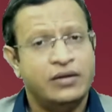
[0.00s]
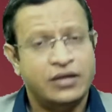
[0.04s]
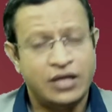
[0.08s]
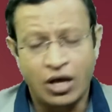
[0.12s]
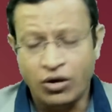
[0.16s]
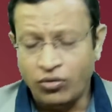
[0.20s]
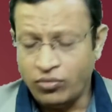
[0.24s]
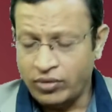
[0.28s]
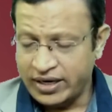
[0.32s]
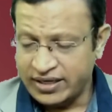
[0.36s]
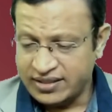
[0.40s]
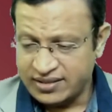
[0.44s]

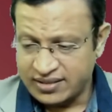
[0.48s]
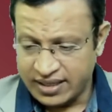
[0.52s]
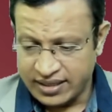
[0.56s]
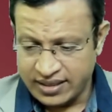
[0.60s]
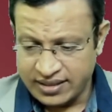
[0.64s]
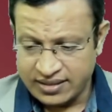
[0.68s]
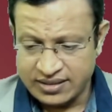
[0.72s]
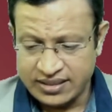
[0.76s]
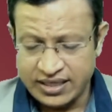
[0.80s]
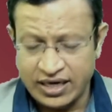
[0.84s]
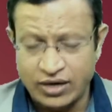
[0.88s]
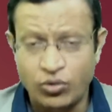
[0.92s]
Now let's
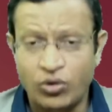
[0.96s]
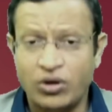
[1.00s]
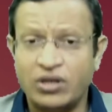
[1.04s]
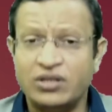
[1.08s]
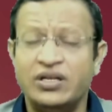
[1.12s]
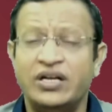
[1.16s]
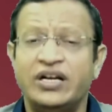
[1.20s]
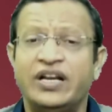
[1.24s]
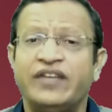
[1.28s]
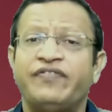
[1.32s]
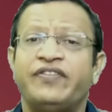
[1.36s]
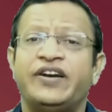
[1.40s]
understand what
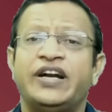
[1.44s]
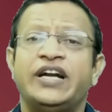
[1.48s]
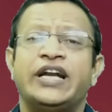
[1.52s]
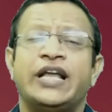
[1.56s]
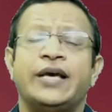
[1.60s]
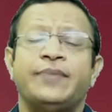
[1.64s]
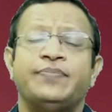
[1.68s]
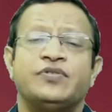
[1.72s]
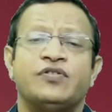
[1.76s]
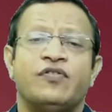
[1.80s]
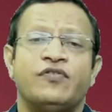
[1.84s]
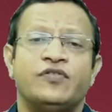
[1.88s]
are the different
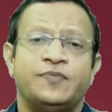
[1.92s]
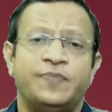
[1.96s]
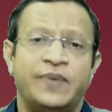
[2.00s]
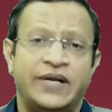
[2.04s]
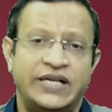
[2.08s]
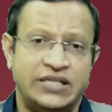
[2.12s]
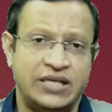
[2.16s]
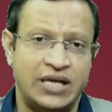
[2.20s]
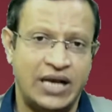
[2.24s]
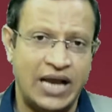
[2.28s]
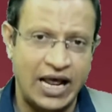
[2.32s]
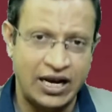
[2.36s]
types of
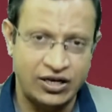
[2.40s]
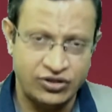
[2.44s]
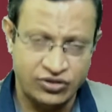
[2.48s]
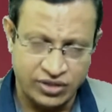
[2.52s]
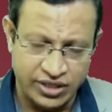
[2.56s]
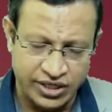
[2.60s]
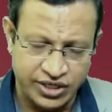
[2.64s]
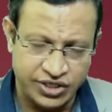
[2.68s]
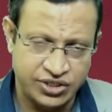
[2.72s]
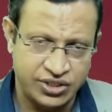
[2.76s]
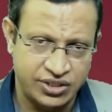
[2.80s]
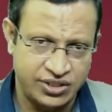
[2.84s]
special
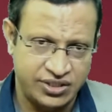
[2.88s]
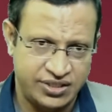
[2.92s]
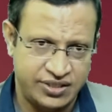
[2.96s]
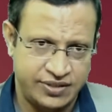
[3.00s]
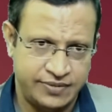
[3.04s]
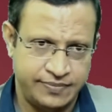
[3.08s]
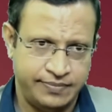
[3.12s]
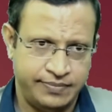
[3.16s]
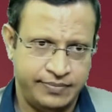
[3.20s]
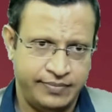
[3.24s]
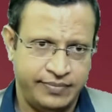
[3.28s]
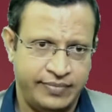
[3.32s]

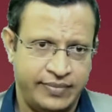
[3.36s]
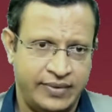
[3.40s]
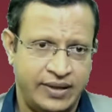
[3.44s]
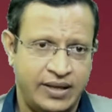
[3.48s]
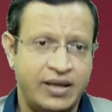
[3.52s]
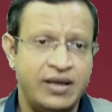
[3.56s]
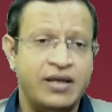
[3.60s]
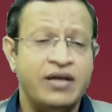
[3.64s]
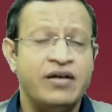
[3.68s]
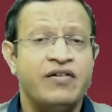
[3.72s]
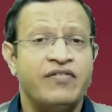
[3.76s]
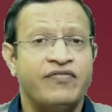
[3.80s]
hallucinations.
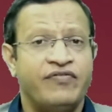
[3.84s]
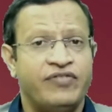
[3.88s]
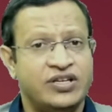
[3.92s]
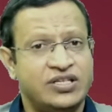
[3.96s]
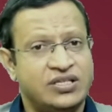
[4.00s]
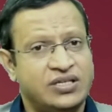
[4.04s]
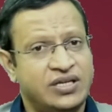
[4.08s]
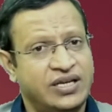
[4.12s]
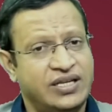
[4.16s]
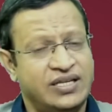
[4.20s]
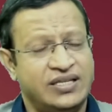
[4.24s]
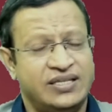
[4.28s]

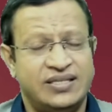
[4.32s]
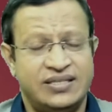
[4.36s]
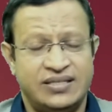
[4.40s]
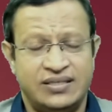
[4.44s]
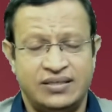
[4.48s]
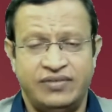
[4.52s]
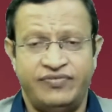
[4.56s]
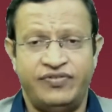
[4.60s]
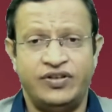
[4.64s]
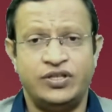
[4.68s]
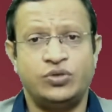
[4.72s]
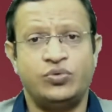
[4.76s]
First one is,
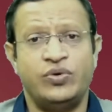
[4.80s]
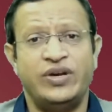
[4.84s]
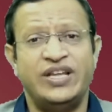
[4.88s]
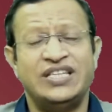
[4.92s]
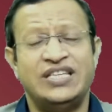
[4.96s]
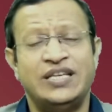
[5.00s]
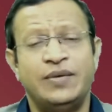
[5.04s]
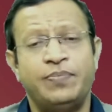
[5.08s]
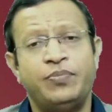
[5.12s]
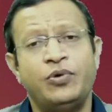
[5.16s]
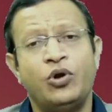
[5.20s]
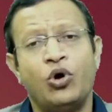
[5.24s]
first one
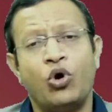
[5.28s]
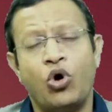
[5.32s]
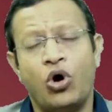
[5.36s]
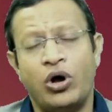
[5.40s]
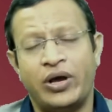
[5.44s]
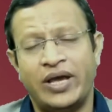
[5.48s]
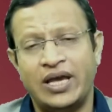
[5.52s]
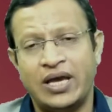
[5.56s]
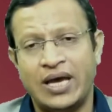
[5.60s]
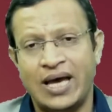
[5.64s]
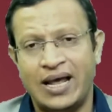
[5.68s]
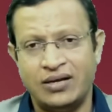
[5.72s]
is
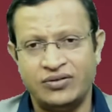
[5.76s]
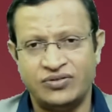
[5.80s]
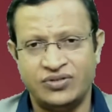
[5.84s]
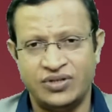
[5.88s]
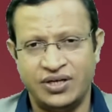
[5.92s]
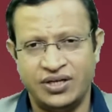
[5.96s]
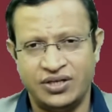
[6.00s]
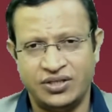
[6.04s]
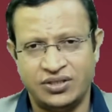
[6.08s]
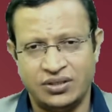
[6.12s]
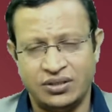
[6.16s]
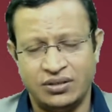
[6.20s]
hypnagogic
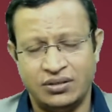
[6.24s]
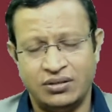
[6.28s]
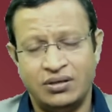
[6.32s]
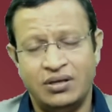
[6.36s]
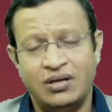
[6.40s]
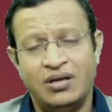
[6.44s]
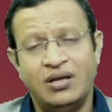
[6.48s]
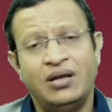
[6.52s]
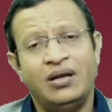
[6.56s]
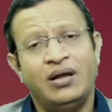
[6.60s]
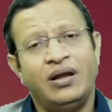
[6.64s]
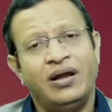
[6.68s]
hallucination.
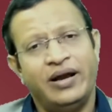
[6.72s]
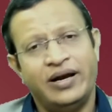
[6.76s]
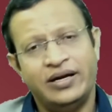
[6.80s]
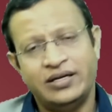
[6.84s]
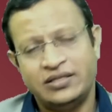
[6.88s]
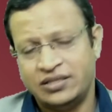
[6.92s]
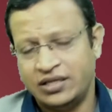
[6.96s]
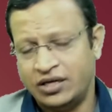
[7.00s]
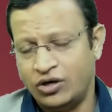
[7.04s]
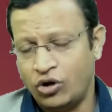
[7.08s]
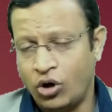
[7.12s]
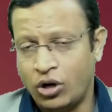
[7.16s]

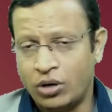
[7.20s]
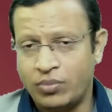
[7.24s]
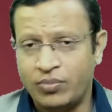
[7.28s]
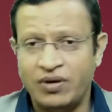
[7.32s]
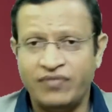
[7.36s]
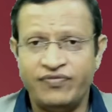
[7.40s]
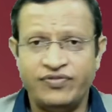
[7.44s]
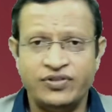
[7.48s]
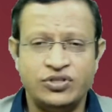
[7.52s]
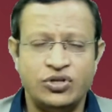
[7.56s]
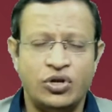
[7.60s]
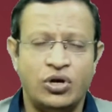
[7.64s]
It's a
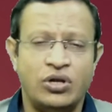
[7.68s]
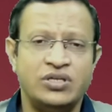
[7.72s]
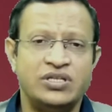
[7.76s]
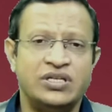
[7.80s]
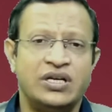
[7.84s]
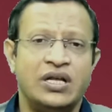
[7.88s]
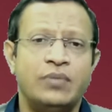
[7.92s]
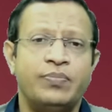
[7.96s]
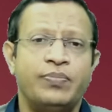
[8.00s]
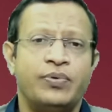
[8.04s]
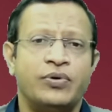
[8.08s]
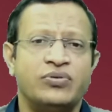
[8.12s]
normal
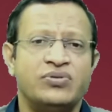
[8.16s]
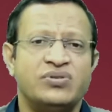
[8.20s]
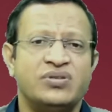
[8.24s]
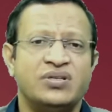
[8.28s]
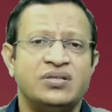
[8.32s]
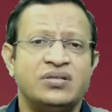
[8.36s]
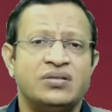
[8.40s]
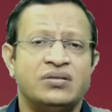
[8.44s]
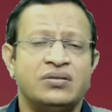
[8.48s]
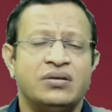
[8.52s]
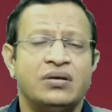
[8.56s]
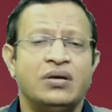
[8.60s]
physiological
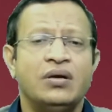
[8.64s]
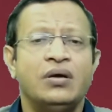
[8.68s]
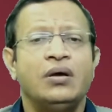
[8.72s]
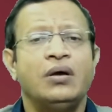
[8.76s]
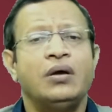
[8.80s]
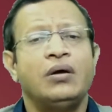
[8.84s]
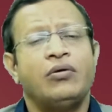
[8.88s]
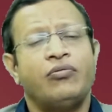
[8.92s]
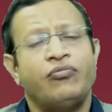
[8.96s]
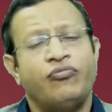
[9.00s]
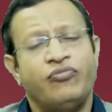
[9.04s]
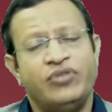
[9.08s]
process
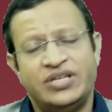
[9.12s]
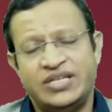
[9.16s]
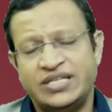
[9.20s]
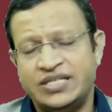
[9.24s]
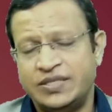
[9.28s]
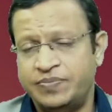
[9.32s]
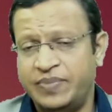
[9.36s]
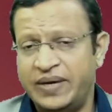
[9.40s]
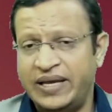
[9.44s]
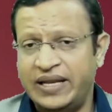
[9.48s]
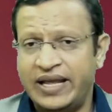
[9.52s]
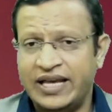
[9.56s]
which
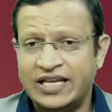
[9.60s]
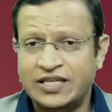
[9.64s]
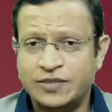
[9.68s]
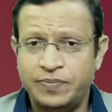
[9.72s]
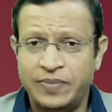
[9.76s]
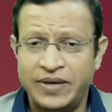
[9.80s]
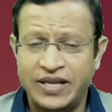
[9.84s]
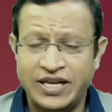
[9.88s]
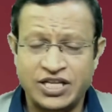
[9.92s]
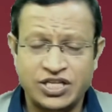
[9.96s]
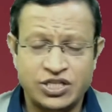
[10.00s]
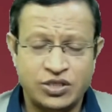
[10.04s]
is being
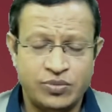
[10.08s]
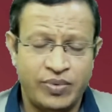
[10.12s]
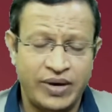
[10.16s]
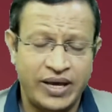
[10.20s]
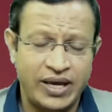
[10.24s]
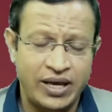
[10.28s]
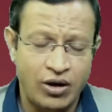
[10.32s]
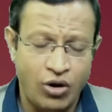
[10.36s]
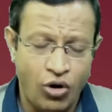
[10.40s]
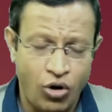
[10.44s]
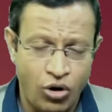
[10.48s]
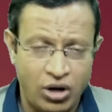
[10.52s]
experienced
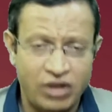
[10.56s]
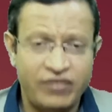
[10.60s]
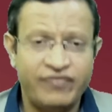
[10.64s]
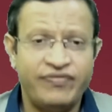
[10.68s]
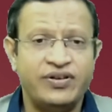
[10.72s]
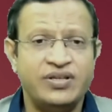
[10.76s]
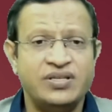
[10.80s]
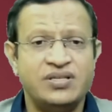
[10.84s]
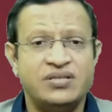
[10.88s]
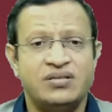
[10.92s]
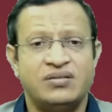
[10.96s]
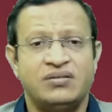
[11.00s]
by all of
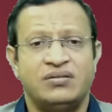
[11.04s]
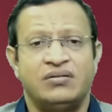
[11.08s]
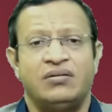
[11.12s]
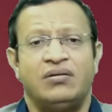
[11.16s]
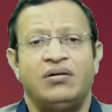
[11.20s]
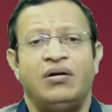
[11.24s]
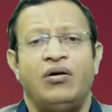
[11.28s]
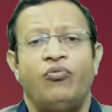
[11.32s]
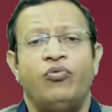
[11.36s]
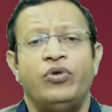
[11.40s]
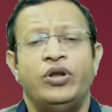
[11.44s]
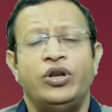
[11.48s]
us
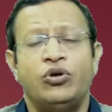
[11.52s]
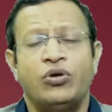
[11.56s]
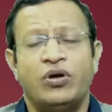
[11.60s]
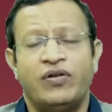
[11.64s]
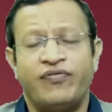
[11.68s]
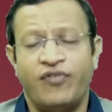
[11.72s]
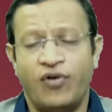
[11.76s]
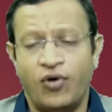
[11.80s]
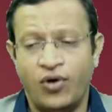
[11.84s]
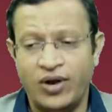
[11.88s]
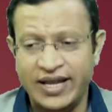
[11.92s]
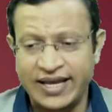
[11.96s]
when you are
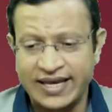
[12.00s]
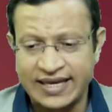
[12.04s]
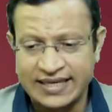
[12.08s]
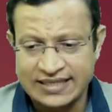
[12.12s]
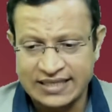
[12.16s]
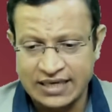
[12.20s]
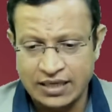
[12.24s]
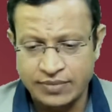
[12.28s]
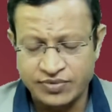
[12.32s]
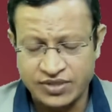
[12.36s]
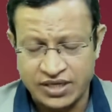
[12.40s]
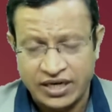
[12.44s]
falling
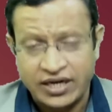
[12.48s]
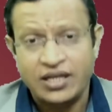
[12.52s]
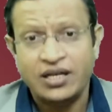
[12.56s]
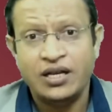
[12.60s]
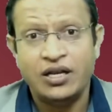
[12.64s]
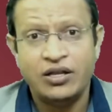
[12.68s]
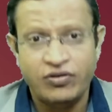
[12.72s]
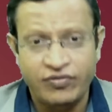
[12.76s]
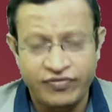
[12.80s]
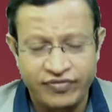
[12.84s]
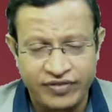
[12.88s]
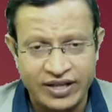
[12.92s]
asleep,
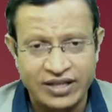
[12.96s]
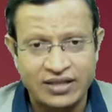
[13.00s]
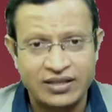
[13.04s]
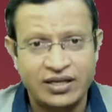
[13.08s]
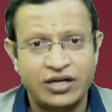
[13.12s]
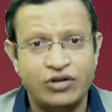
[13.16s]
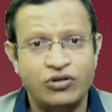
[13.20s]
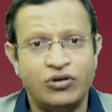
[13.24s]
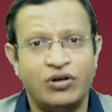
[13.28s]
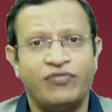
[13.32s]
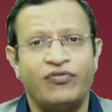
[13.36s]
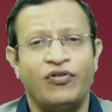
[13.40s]
suddenly you feel
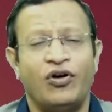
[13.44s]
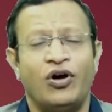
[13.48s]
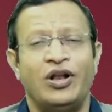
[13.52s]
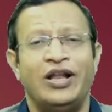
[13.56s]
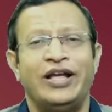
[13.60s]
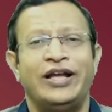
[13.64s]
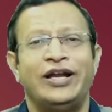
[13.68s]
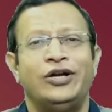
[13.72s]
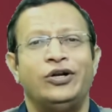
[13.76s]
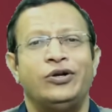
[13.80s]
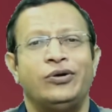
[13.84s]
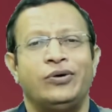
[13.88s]
that you are
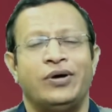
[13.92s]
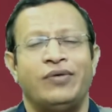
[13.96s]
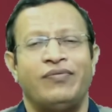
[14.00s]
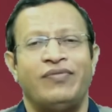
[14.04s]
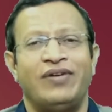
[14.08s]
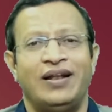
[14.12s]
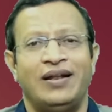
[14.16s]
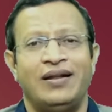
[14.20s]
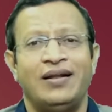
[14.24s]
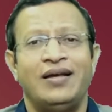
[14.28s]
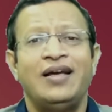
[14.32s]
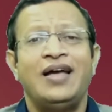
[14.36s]
falling into a
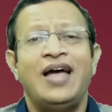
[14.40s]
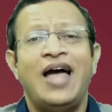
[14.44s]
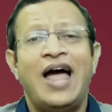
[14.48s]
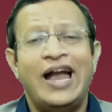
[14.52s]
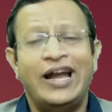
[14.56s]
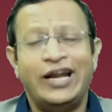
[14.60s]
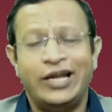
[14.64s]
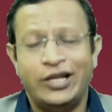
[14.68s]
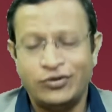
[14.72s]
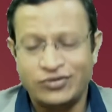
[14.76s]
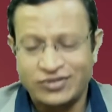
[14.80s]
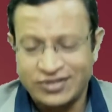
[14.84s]
well
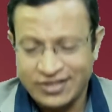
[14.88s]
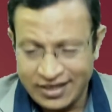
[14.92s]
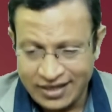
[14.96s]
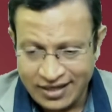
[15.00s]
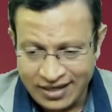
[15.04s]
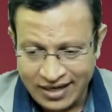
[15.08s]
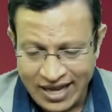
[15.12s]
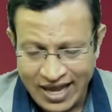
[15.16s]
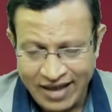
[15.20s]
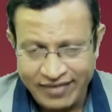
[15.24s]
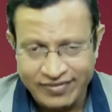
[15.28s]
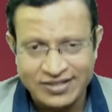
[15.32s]
and you
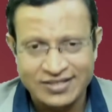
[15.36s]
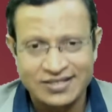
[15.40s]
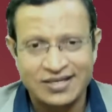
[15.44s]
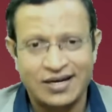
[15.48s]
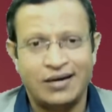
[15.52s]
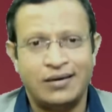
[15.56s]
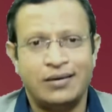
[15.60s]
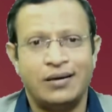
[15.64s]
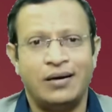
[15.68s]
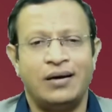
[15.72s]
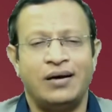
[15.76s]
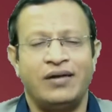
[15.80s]
suddenly have a
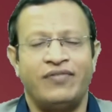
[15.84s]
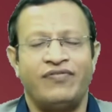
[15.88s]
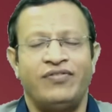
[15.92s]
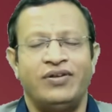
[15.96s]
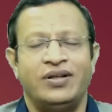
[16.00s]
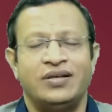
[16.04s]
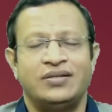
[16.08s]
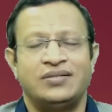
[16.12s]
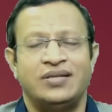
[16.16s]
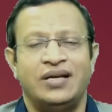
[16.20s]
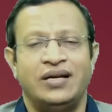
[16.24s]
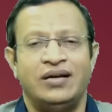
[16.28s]
startled
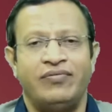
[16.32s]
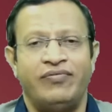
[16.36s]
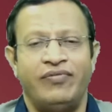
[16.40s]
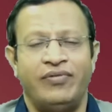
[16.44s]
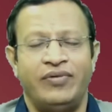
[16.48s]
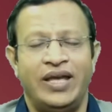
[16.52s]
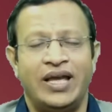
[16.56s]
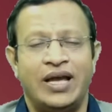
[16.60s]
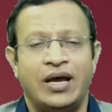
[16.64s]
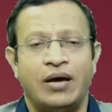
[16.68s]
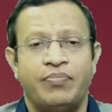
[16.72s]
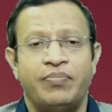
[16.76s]
reflex and you
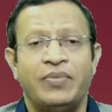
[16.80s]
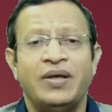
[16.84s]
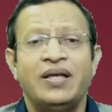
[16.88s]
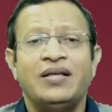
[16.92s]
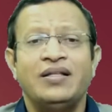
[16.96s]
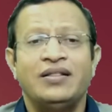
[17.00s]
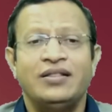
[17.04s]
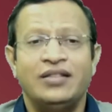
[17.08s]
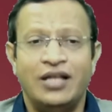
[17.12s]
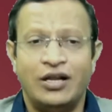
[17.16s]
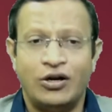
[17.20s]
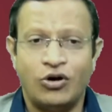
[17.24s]
wake up.
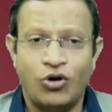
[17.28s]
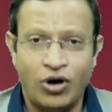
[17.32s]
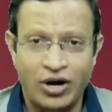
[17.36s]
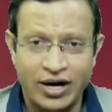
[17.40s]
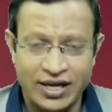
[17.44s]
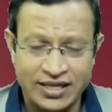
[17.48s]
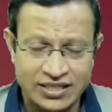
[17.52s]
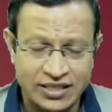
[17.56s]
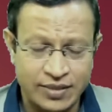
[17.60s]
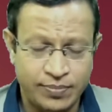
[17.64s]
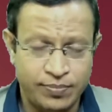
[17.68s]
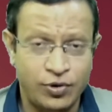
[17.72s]
They are called
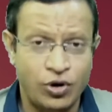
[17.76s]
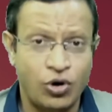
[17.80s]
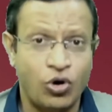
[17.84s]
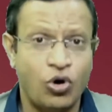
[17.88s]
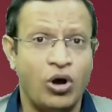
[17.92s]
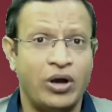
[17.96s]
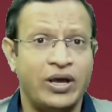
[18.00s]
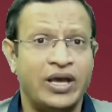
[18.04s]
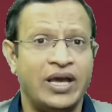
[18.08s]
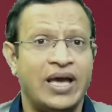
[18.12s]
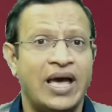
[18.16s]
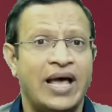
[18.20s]
as
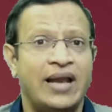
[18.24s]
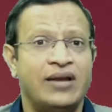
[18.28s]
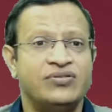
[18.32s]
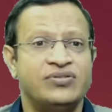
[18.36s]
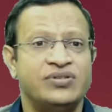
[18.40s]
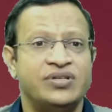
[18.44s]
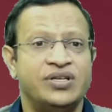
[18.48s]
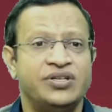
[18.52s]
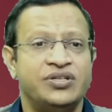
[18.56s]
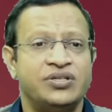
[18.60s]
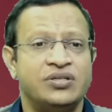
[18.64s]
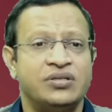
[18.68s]
hypnagogic
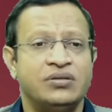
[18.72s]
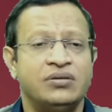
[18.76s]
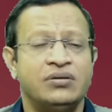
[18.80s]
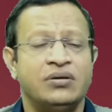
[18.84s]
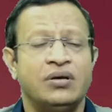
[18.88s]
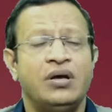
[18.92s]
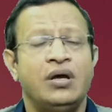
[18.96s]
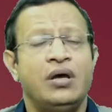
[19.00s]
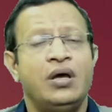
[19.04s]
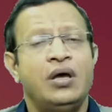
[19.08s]
hallucination.